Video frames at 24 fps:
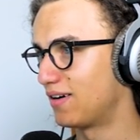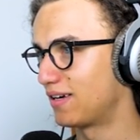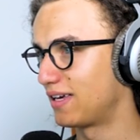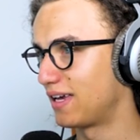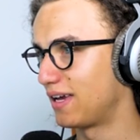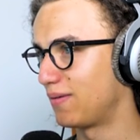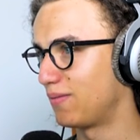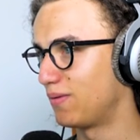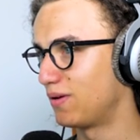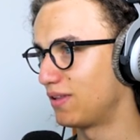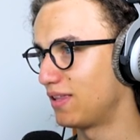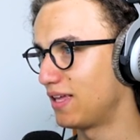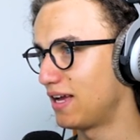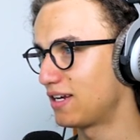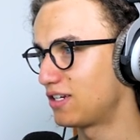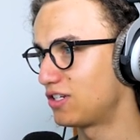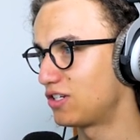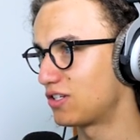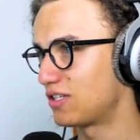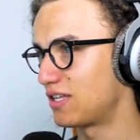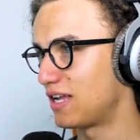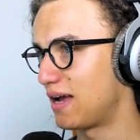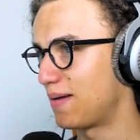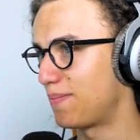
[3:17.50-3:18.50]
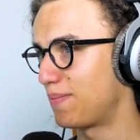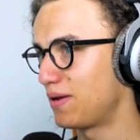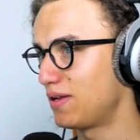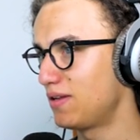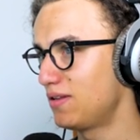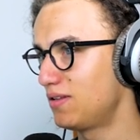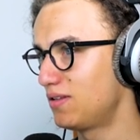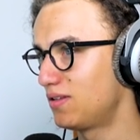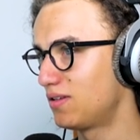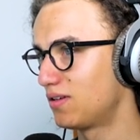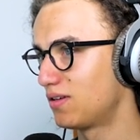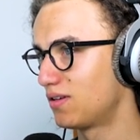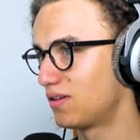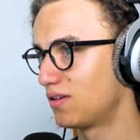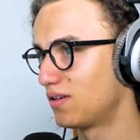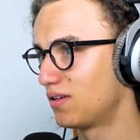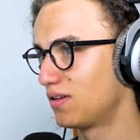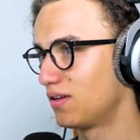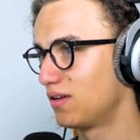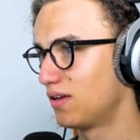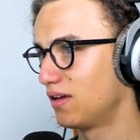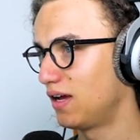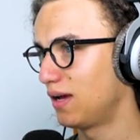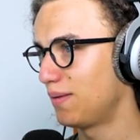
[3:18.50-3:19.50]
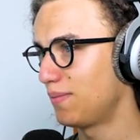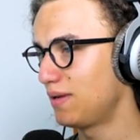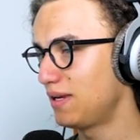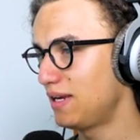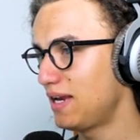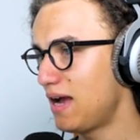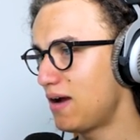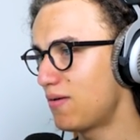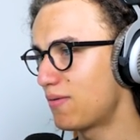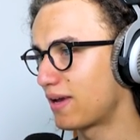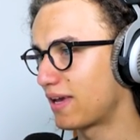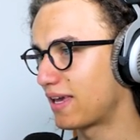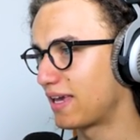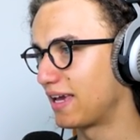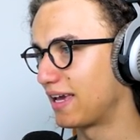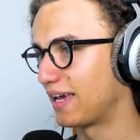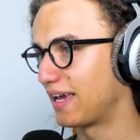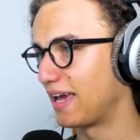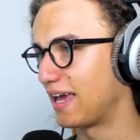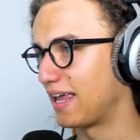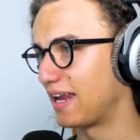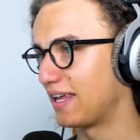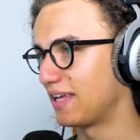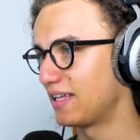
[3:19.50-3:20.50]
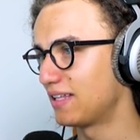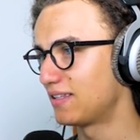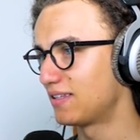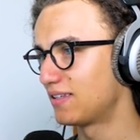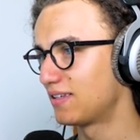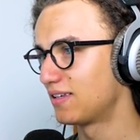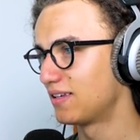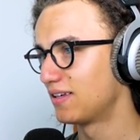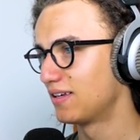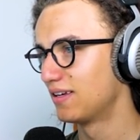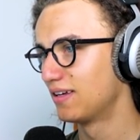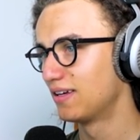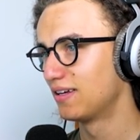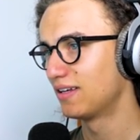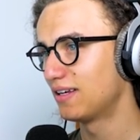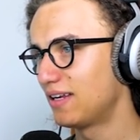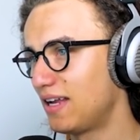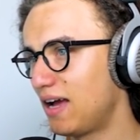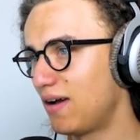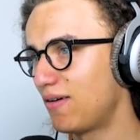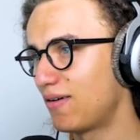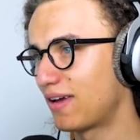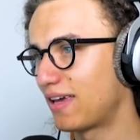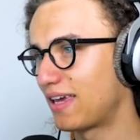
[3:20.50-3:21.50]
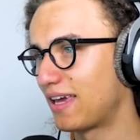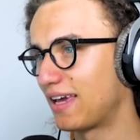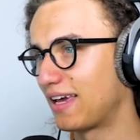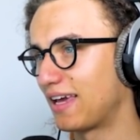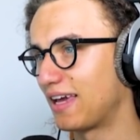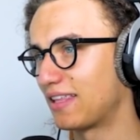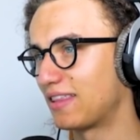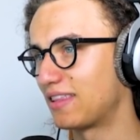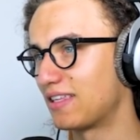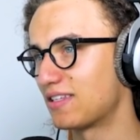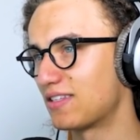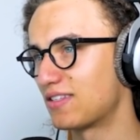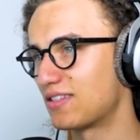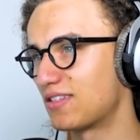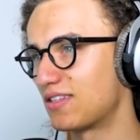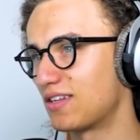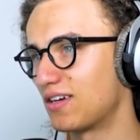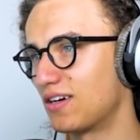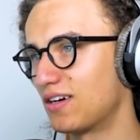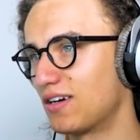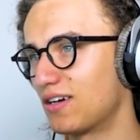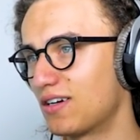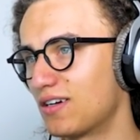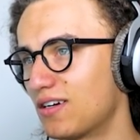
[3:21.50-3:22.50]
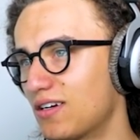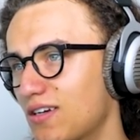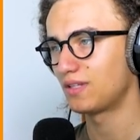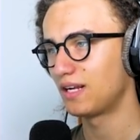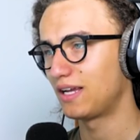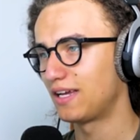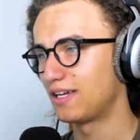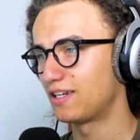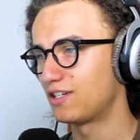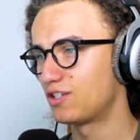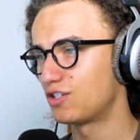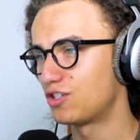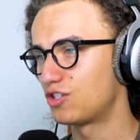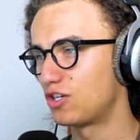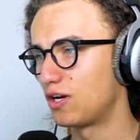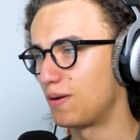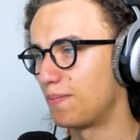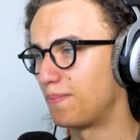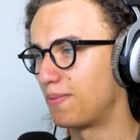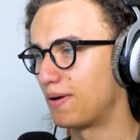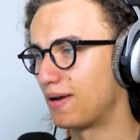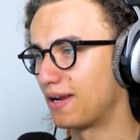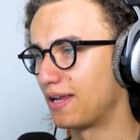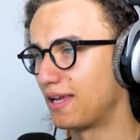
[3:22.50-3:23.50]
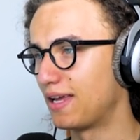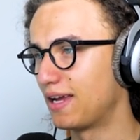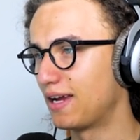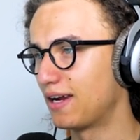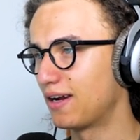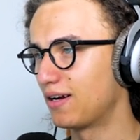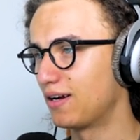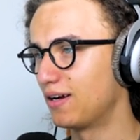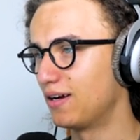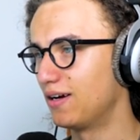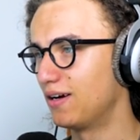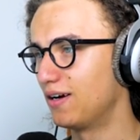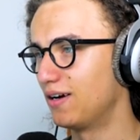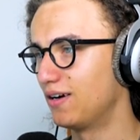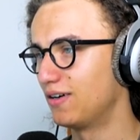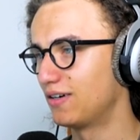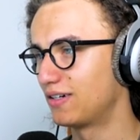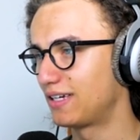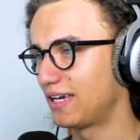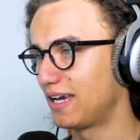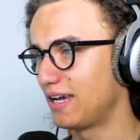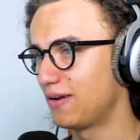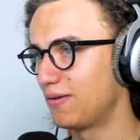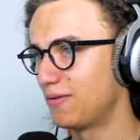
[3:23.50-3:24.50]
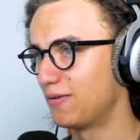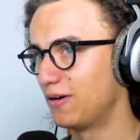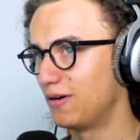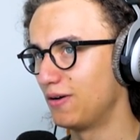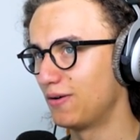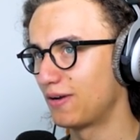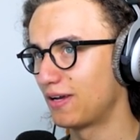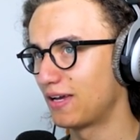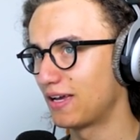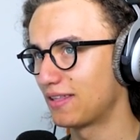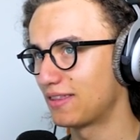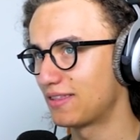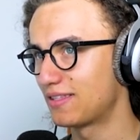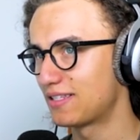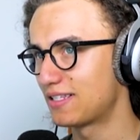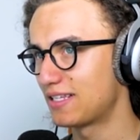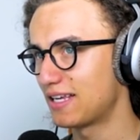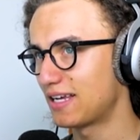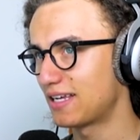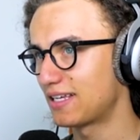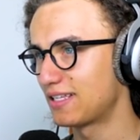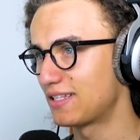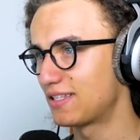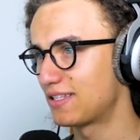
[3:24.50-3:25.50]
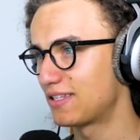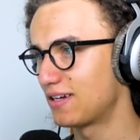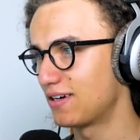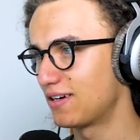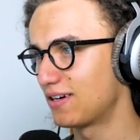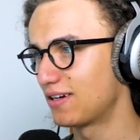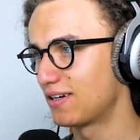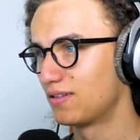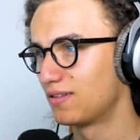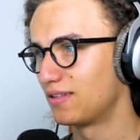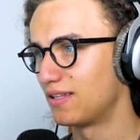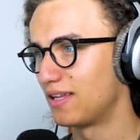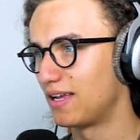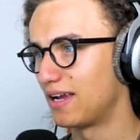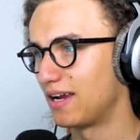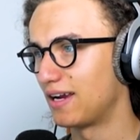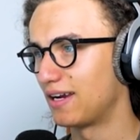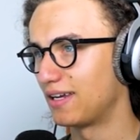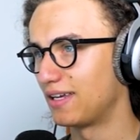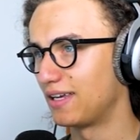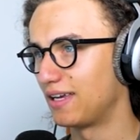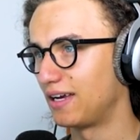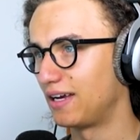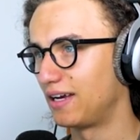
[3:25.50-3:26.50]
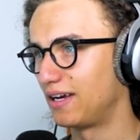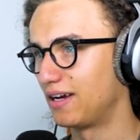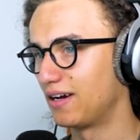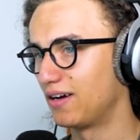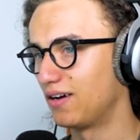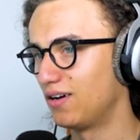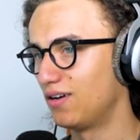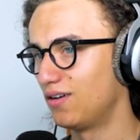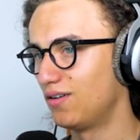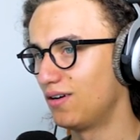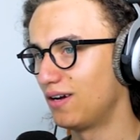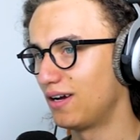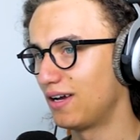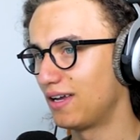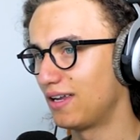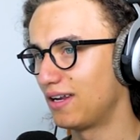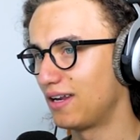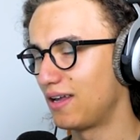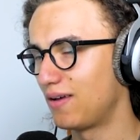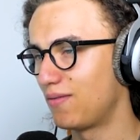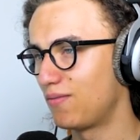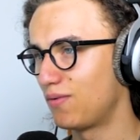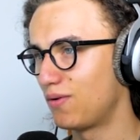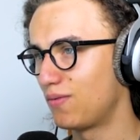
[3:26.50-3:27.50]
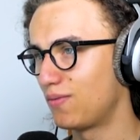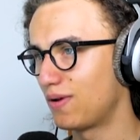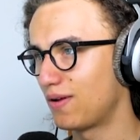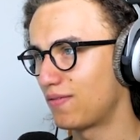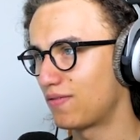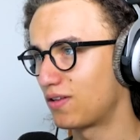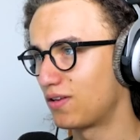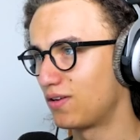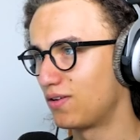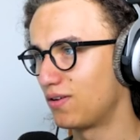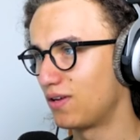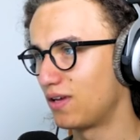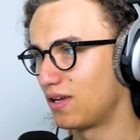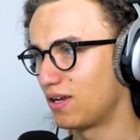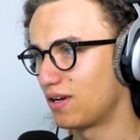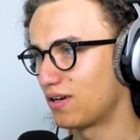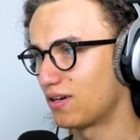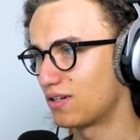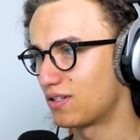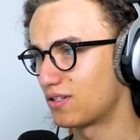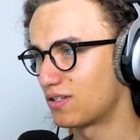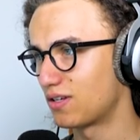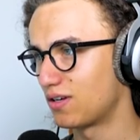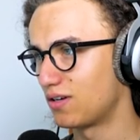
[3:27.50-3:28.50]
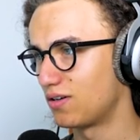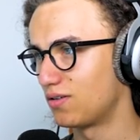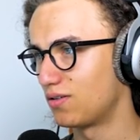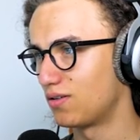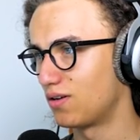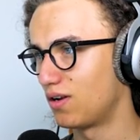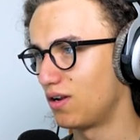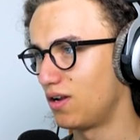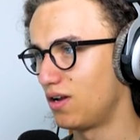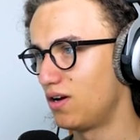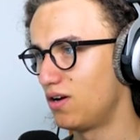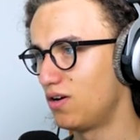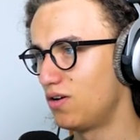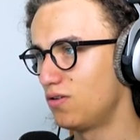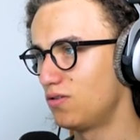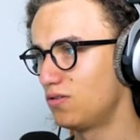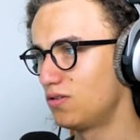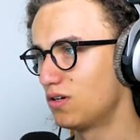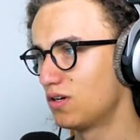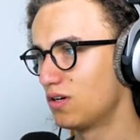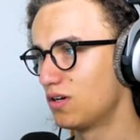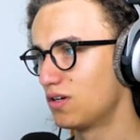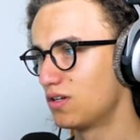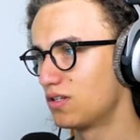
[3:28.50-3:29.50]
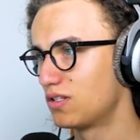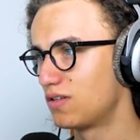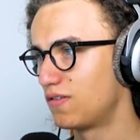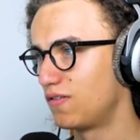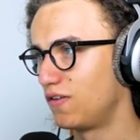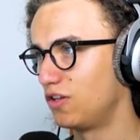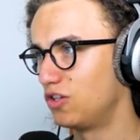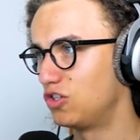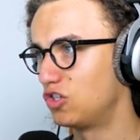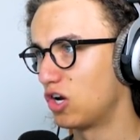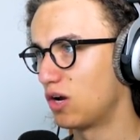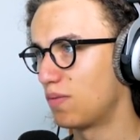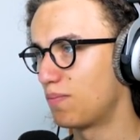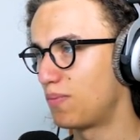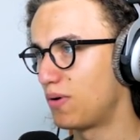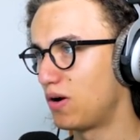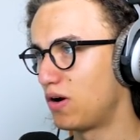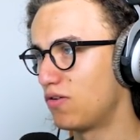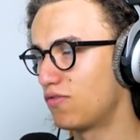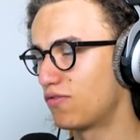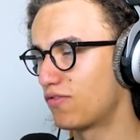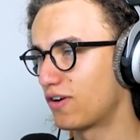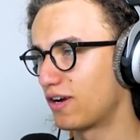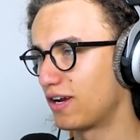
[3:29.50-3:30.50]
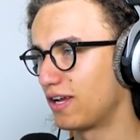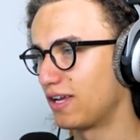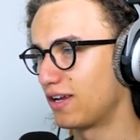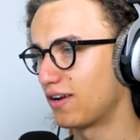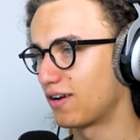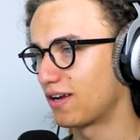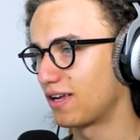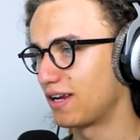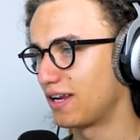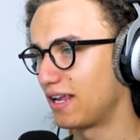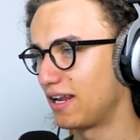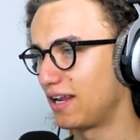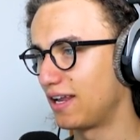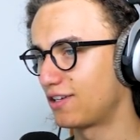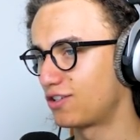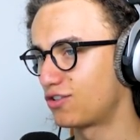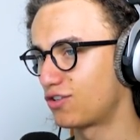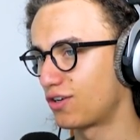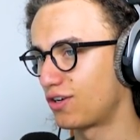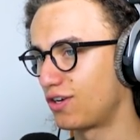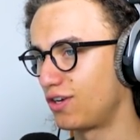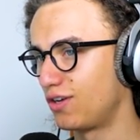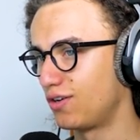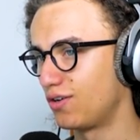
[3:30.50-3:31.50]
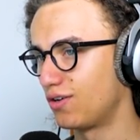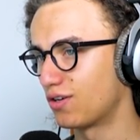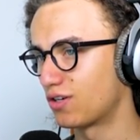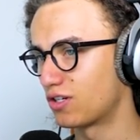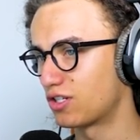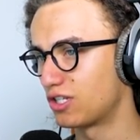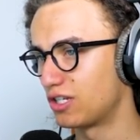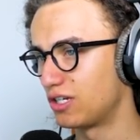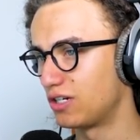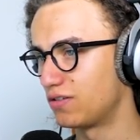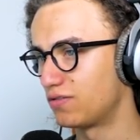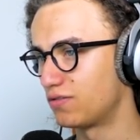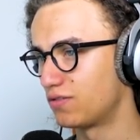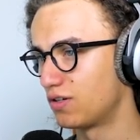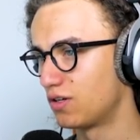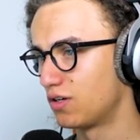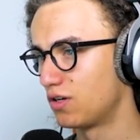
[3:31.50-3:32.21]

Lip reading: Okay, well, that just happened. I mean, now we can get it. Now we can get this star. And just jump on here. Okay, well, we got the second star. There you go. And then what we have to do here is go low. So if you jump over it, you're going to electrocute yourself.